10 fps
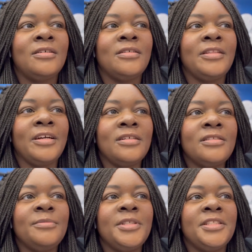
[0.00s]
there are
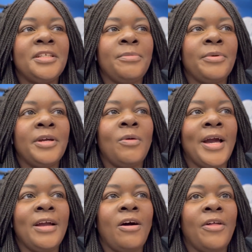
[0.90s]
some contemporary
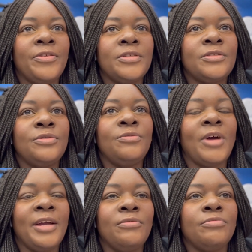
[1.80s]
YA authors who
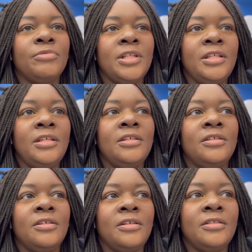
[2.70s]
write really
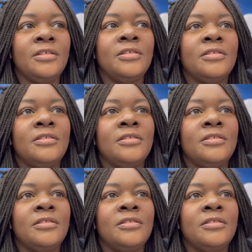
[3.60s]
good,